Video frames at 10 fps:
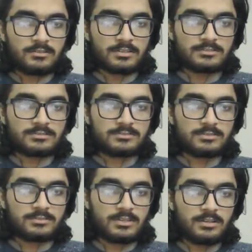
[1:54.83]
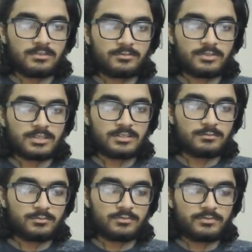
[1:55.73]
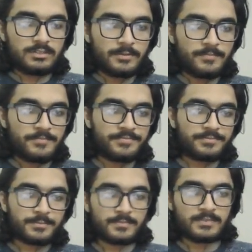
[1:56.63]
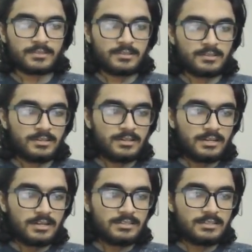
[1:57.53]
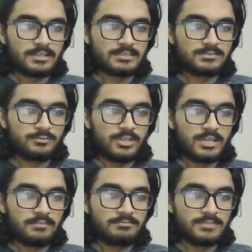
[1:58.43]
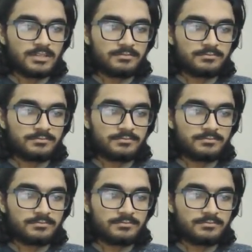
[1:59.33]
Okay, so now we can remove it. And the next we have the